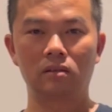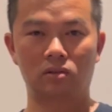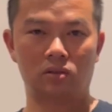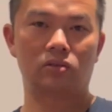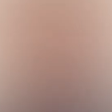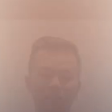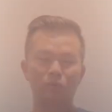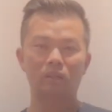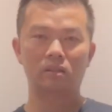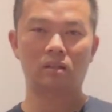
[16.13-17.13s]
Today I
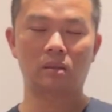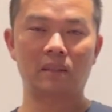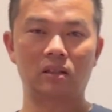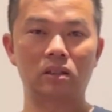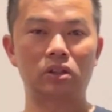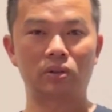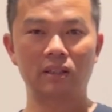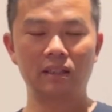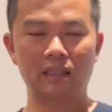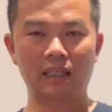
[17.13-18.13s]
want to talk about a
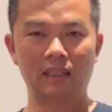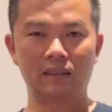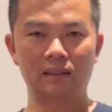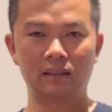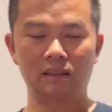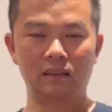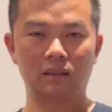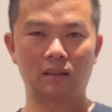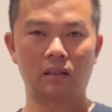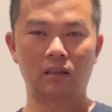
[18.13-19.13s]
trade that I did
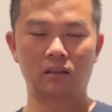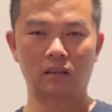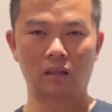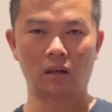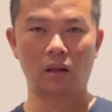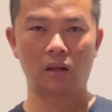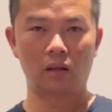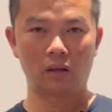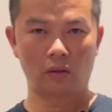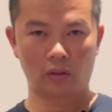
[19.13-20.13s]
on
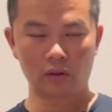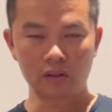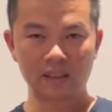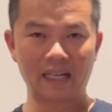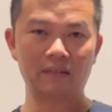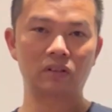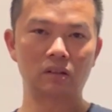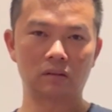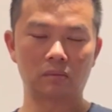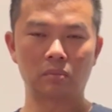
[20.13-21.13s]
Thursday
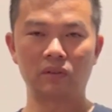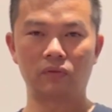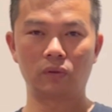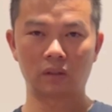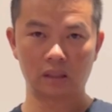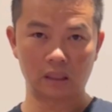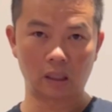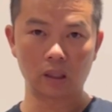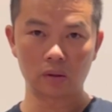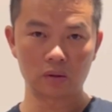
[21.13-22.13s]
afternoon before the
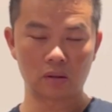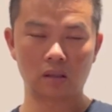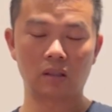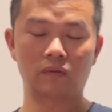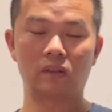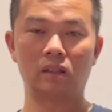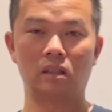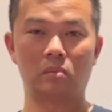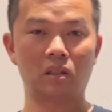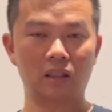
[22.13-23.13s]
close of the
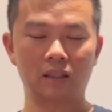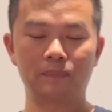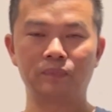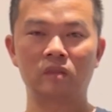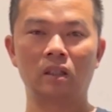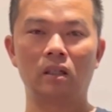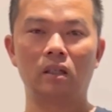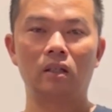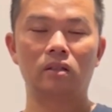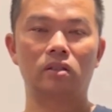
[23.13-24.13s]
market.
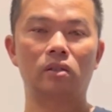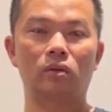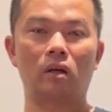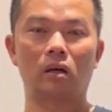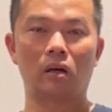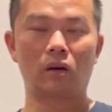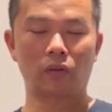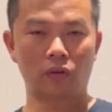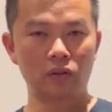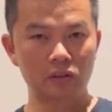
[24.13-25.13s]
So on
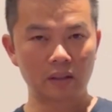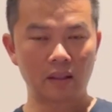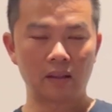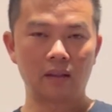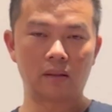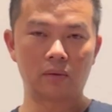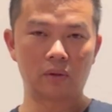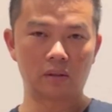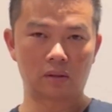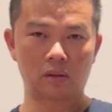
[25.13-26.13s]
Thursday there
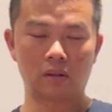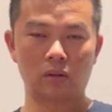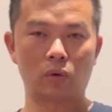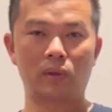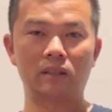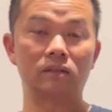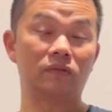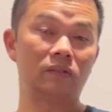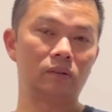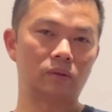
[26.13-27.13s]
was quite a
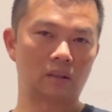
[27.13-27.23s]
few